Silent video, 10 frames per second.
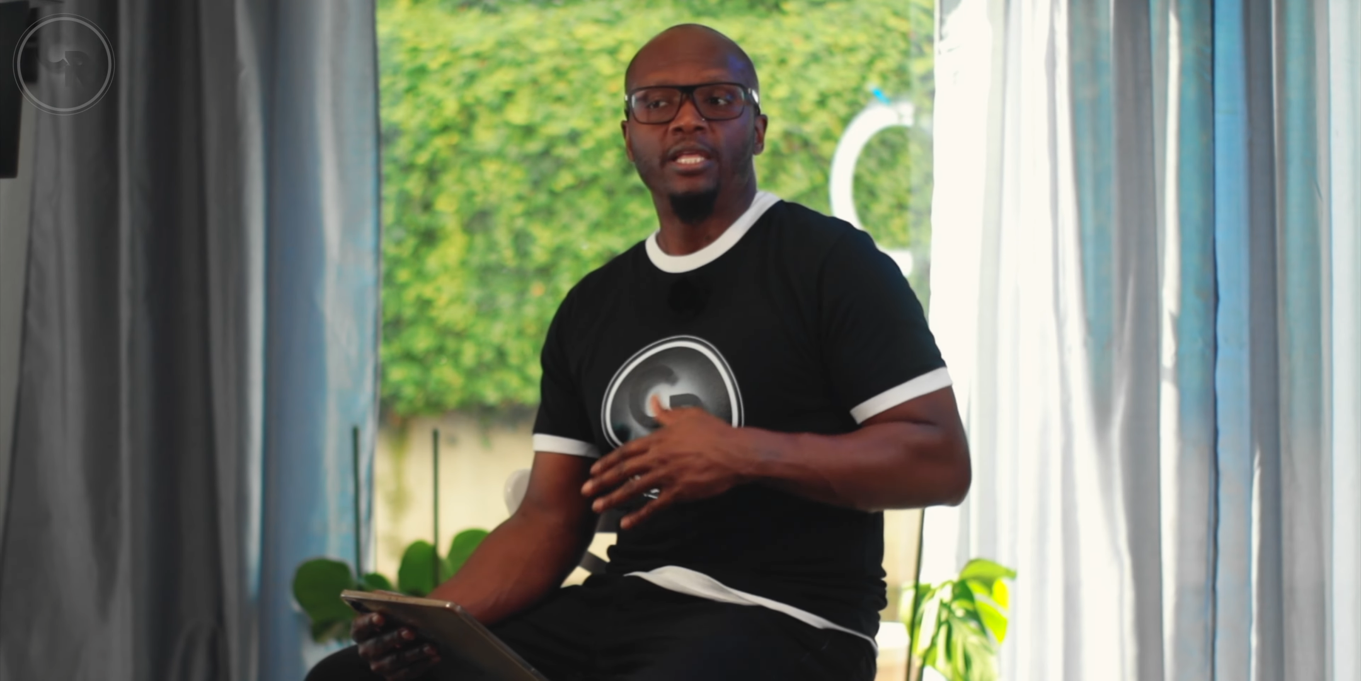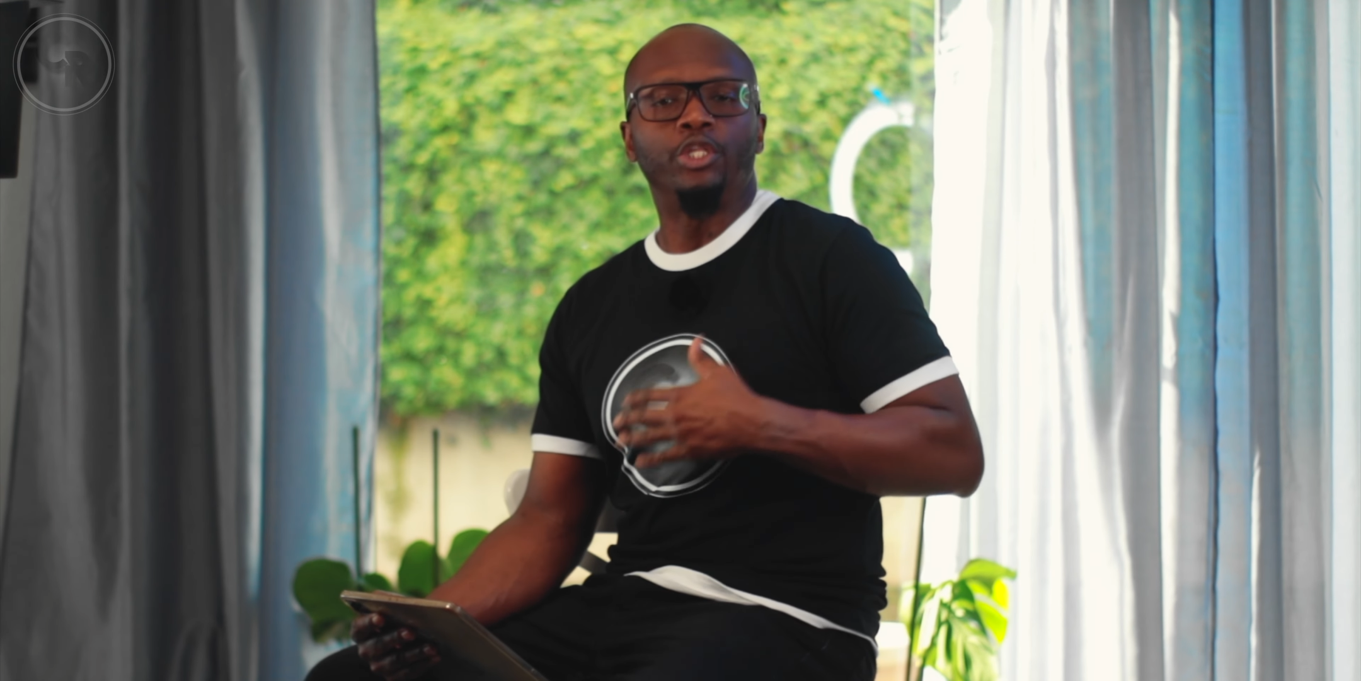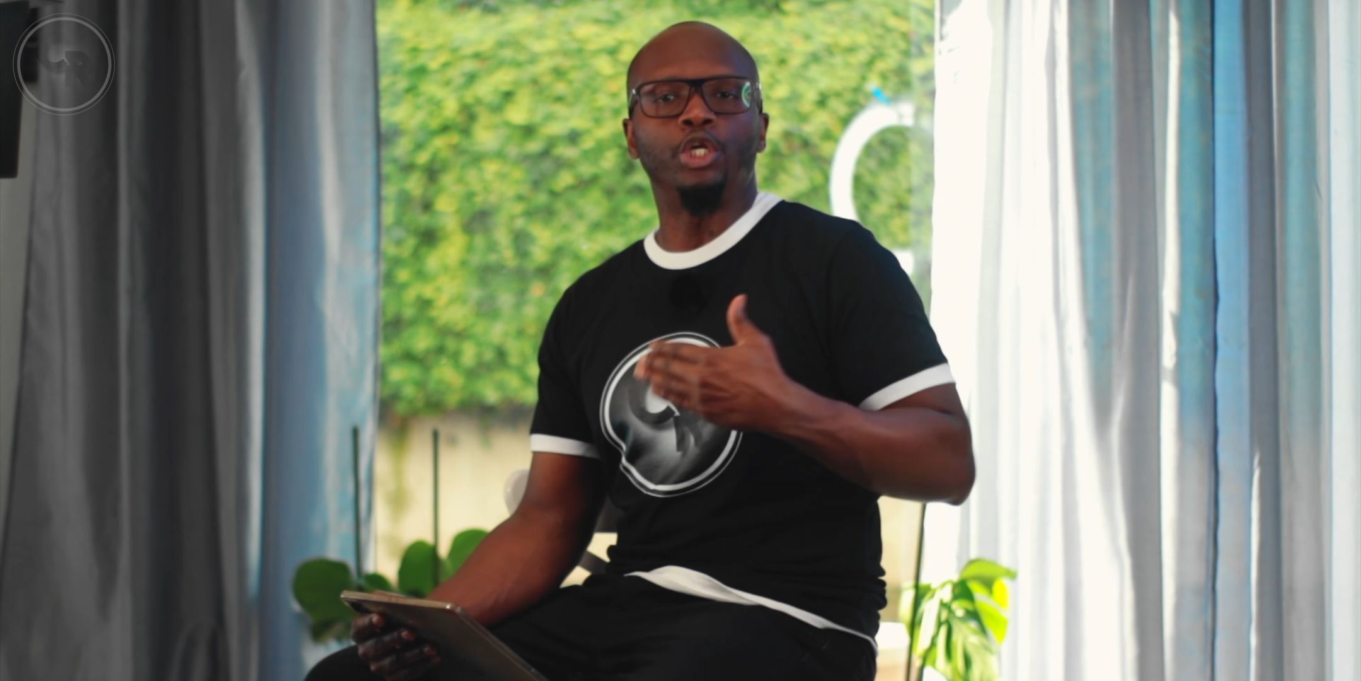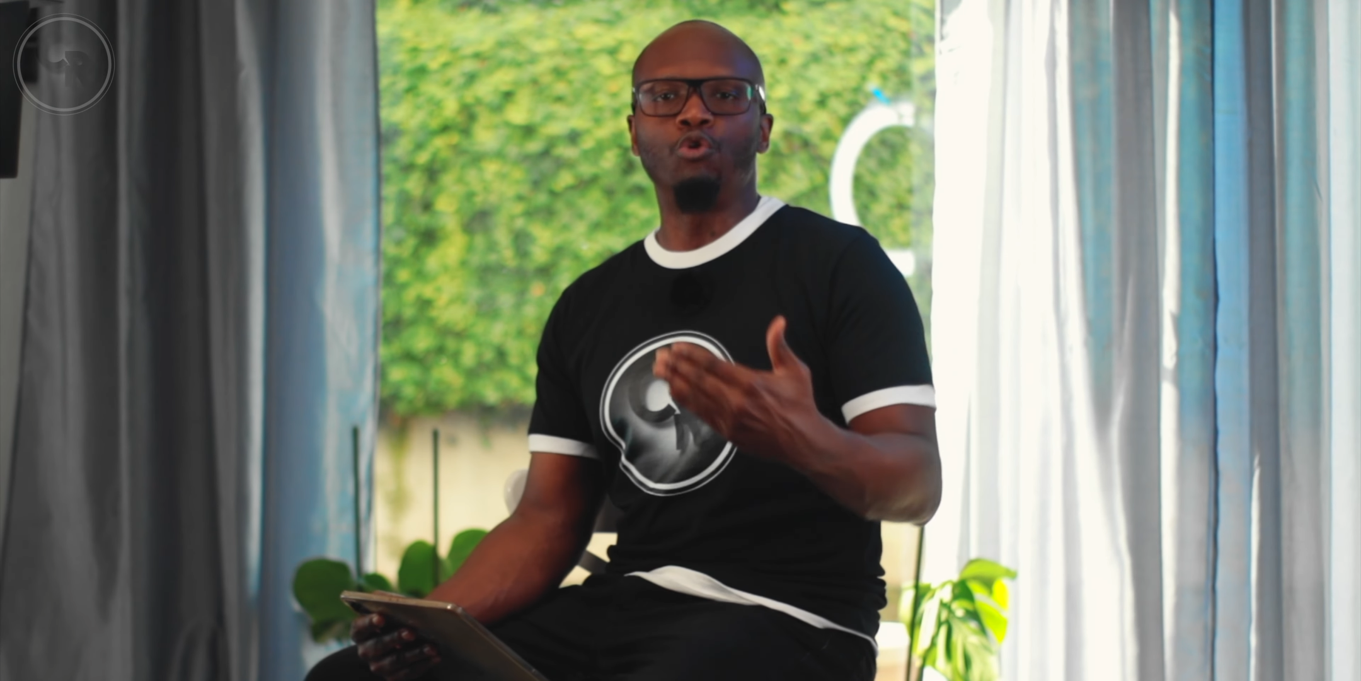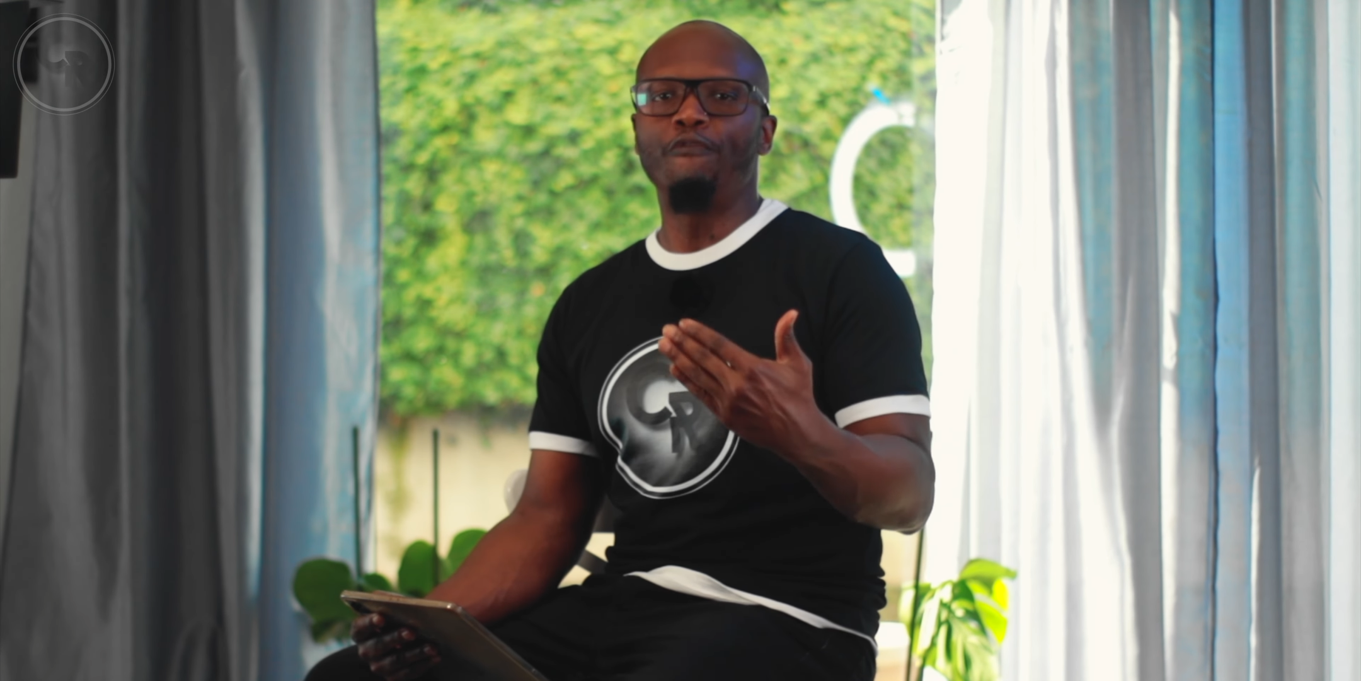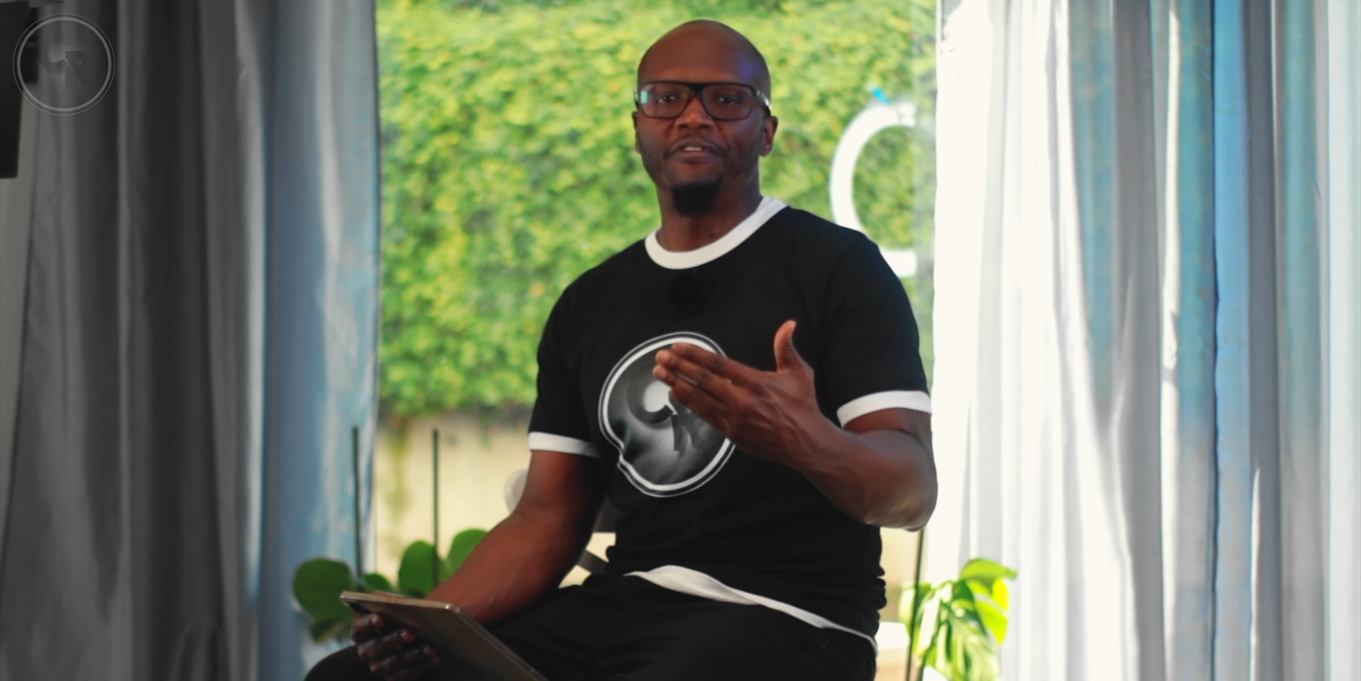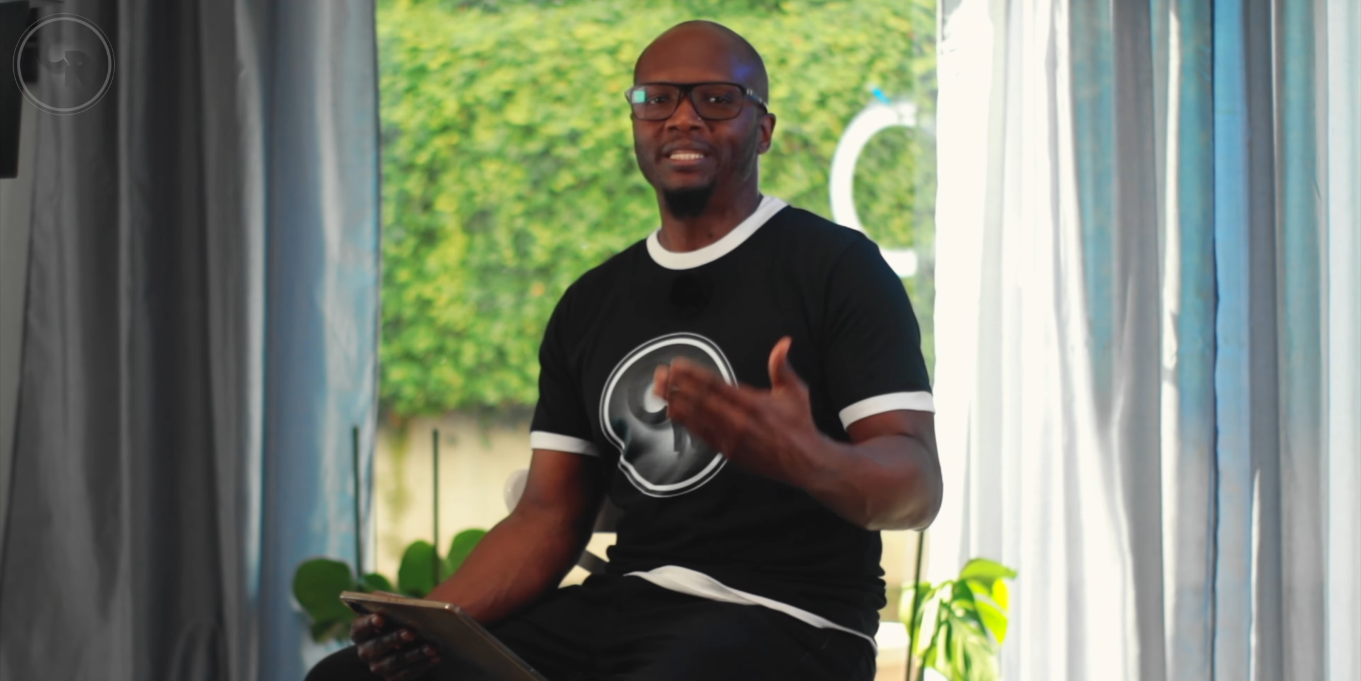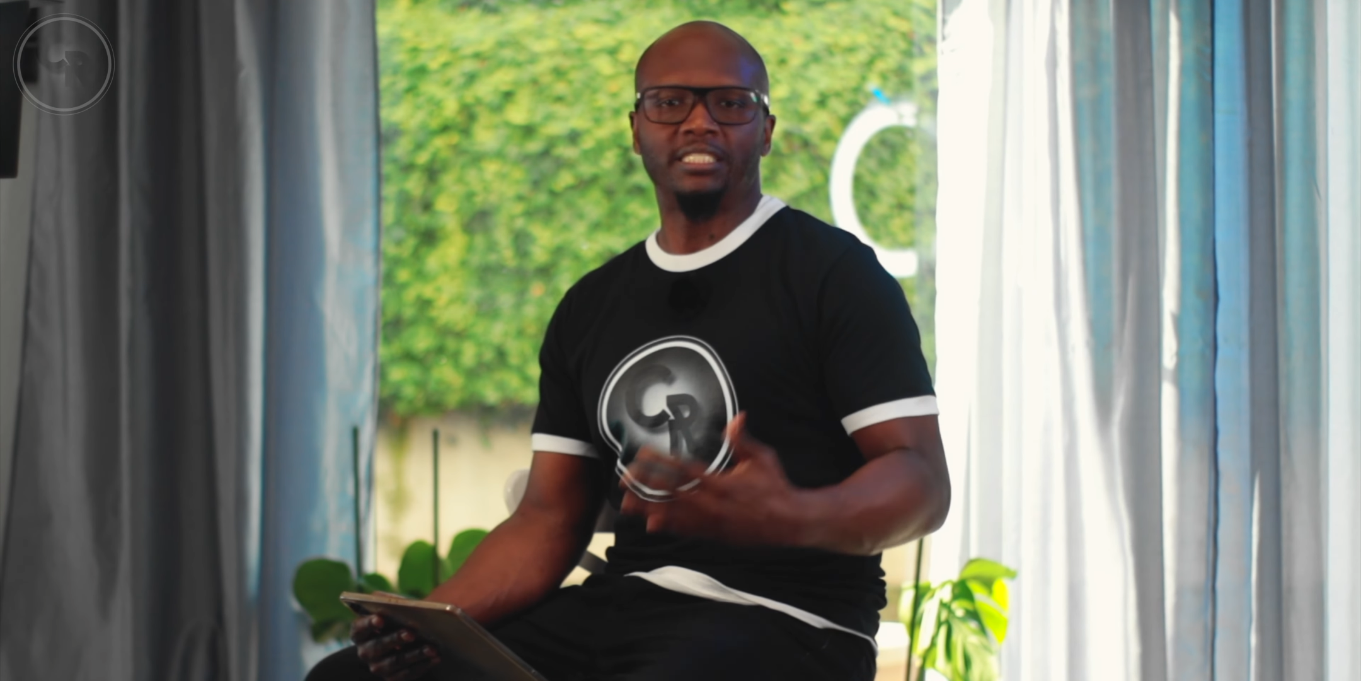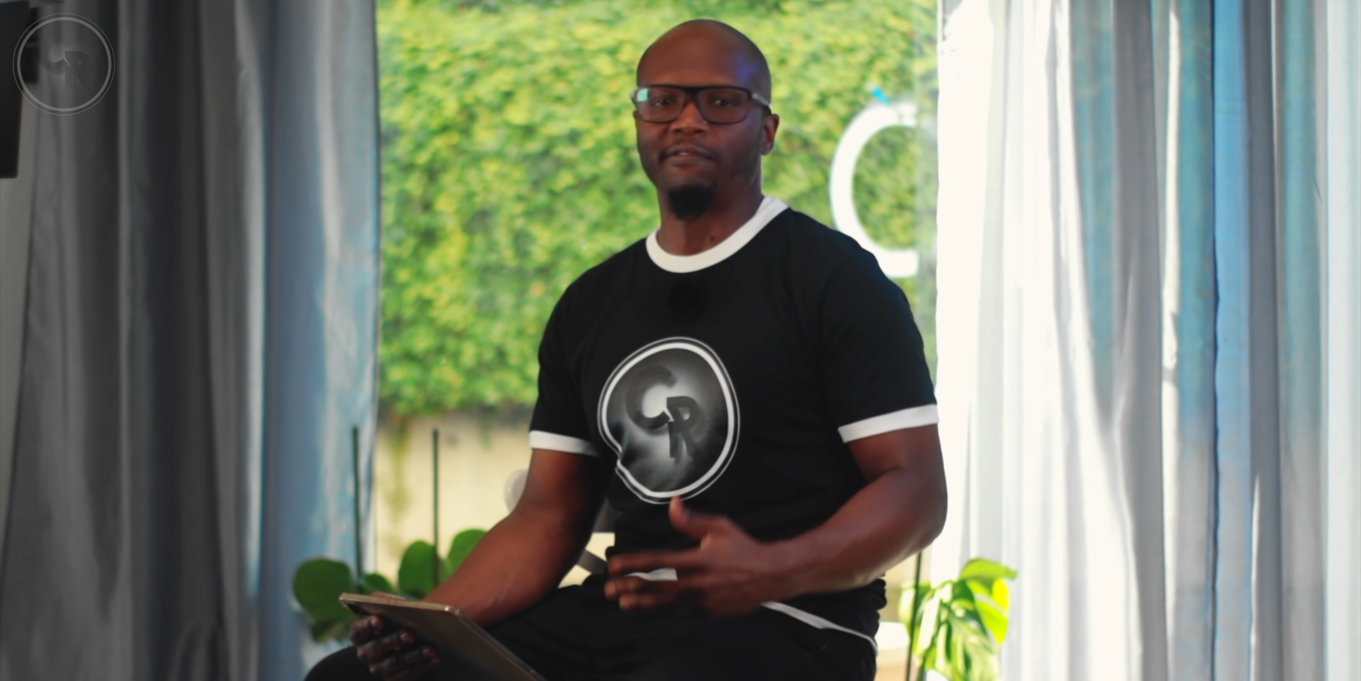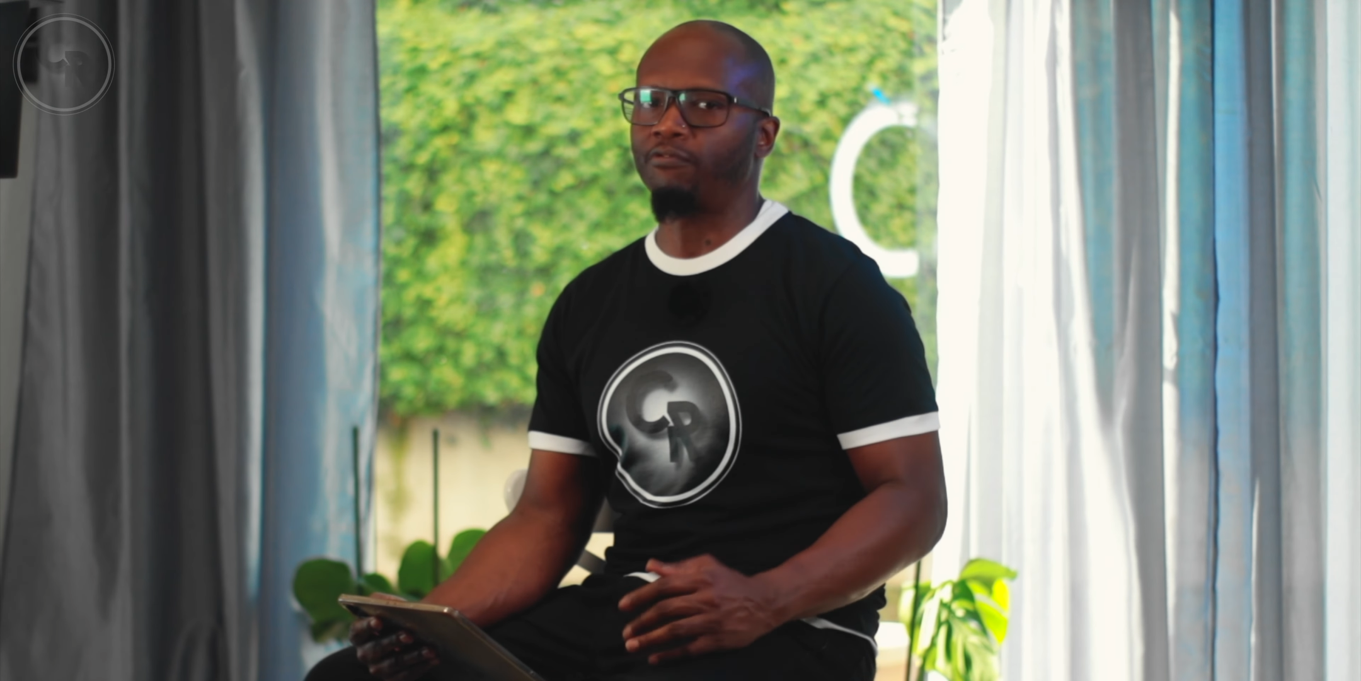the goofiness of